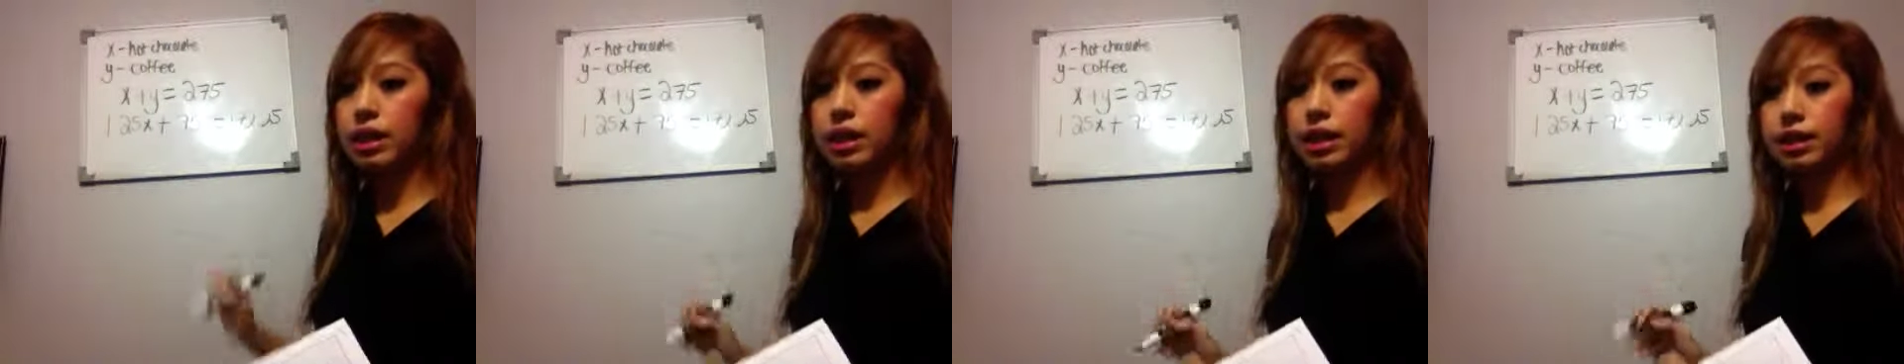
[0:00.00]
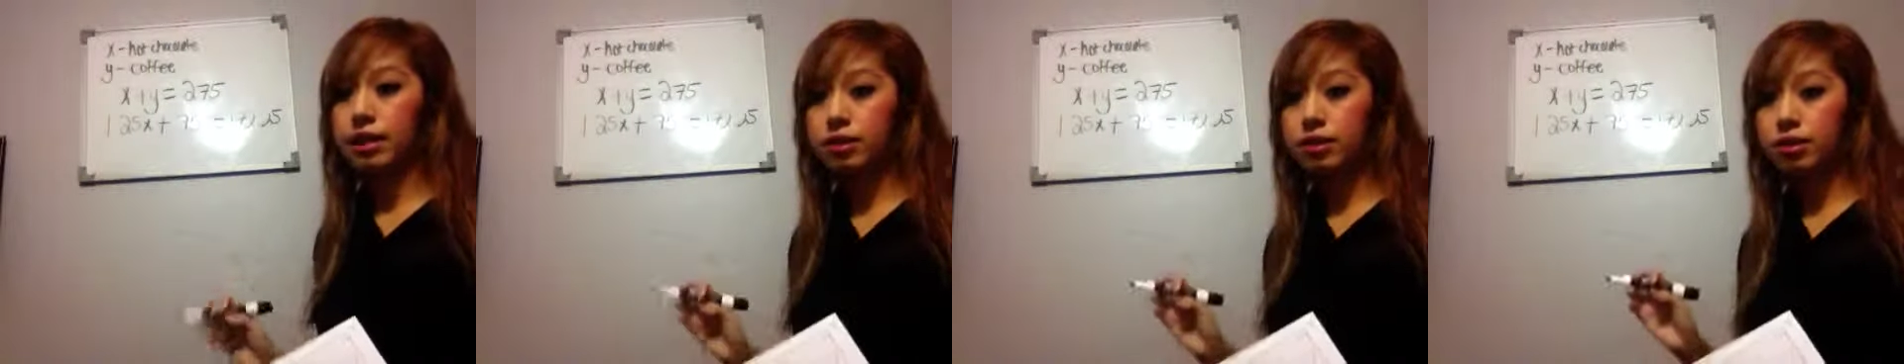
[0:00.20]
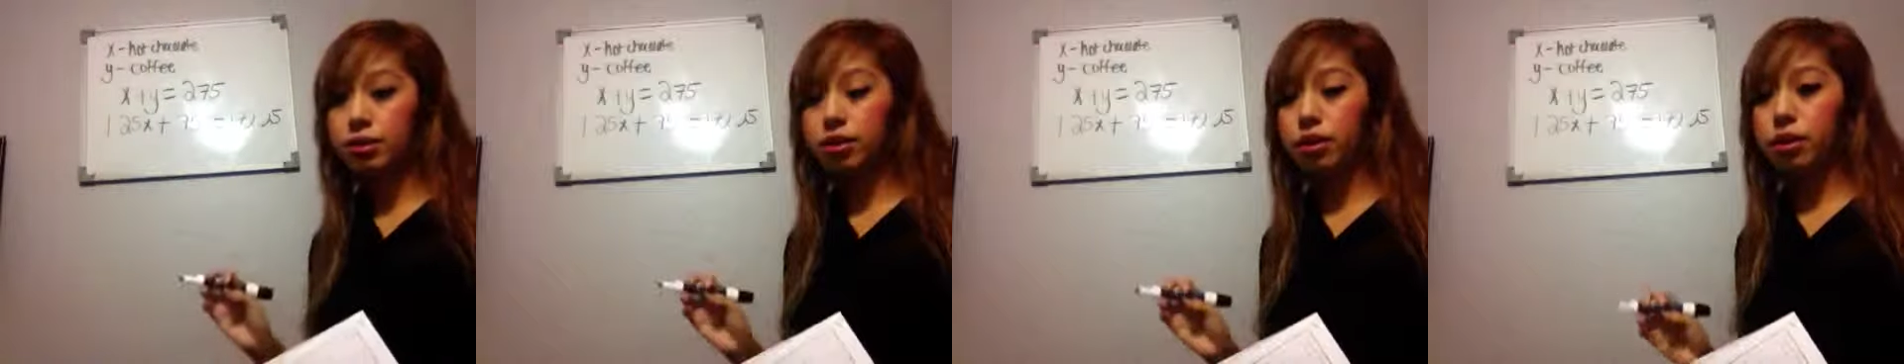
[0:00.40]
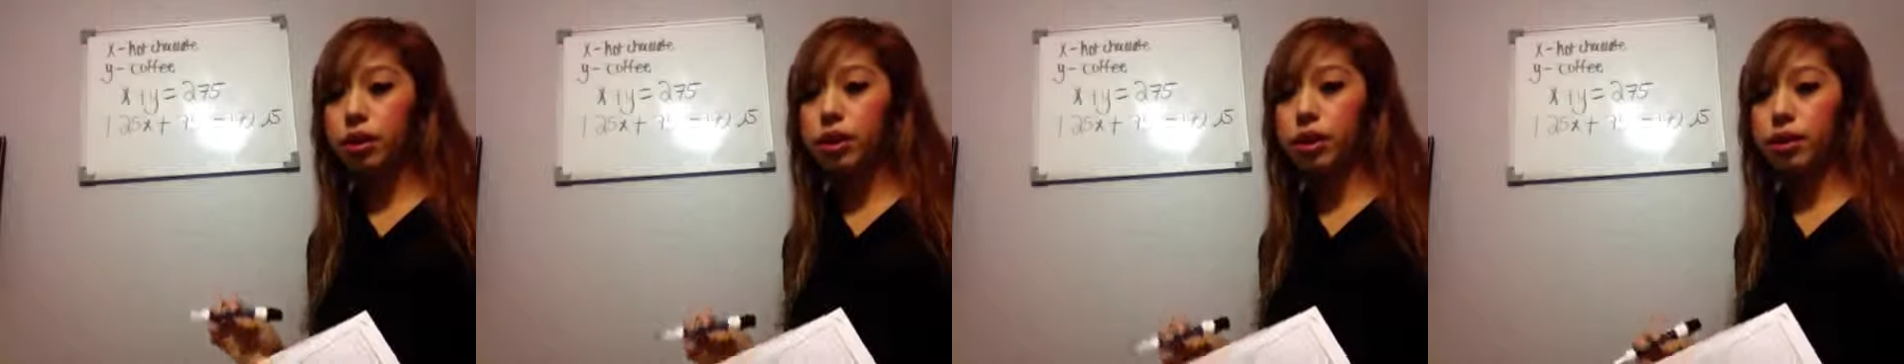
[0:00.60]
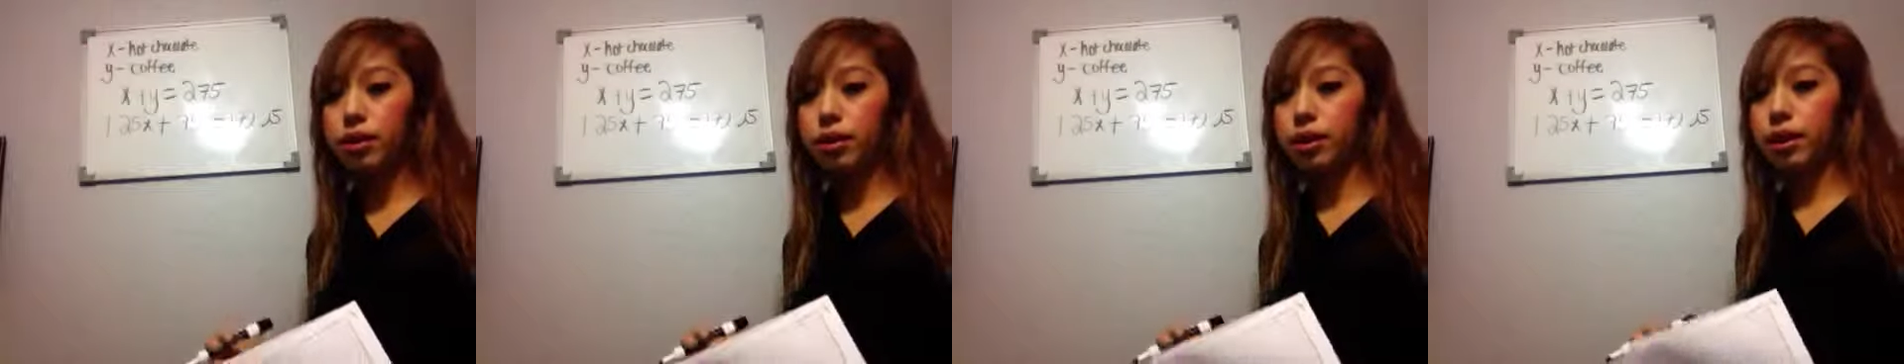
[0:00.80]
into your
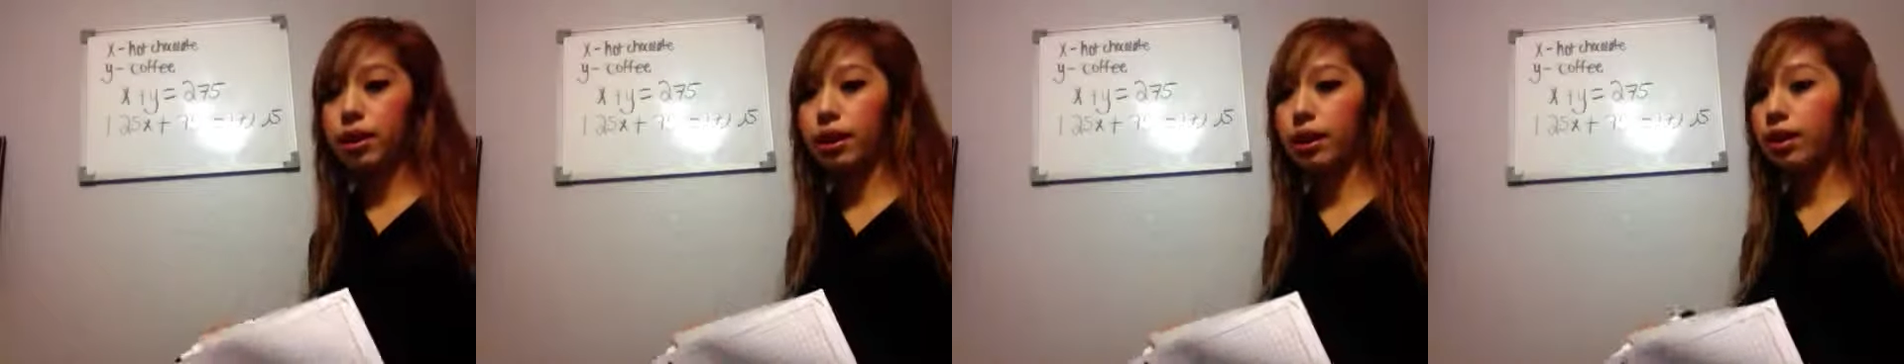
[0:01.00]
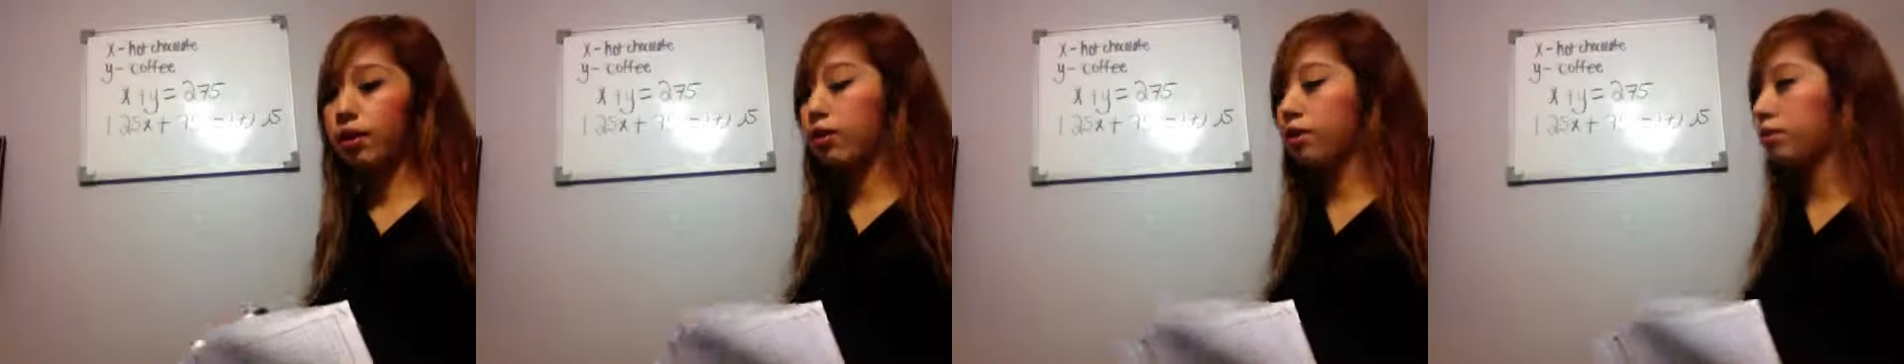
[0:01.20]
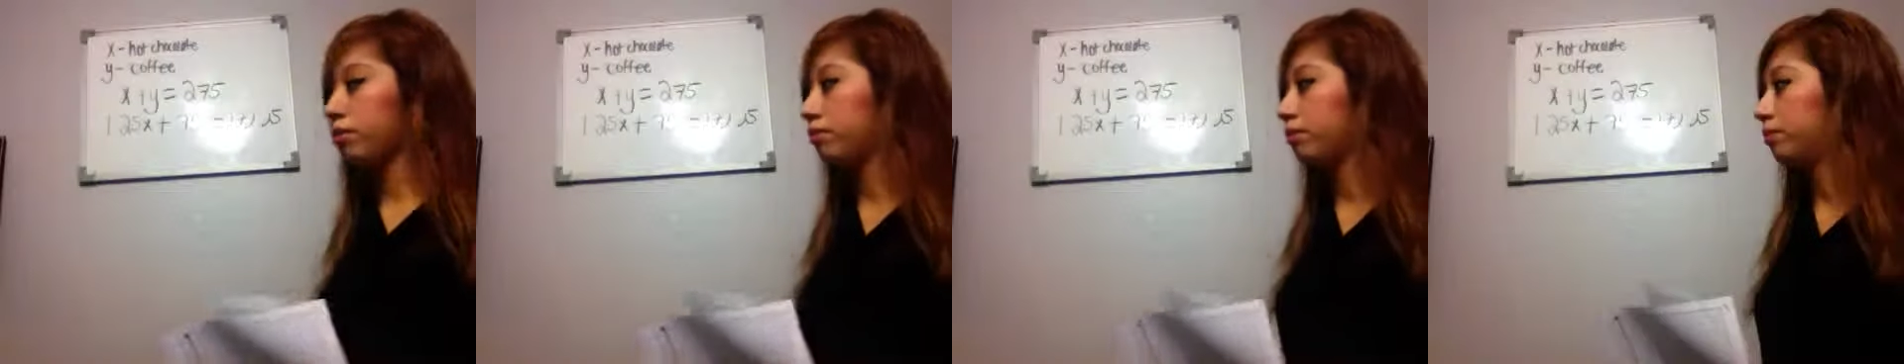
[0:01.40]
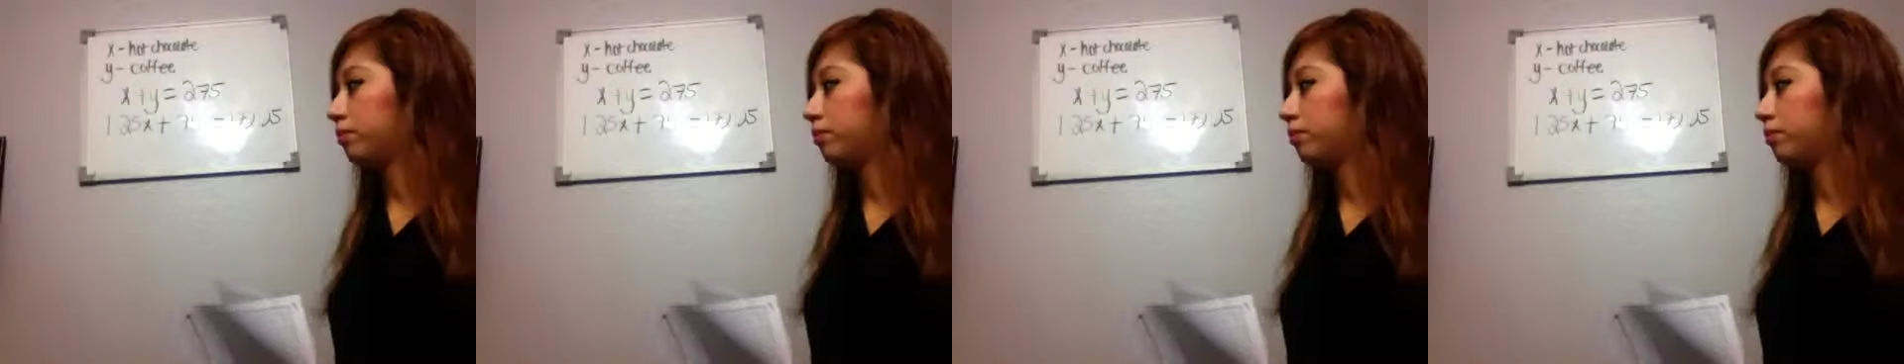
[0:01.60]
calculator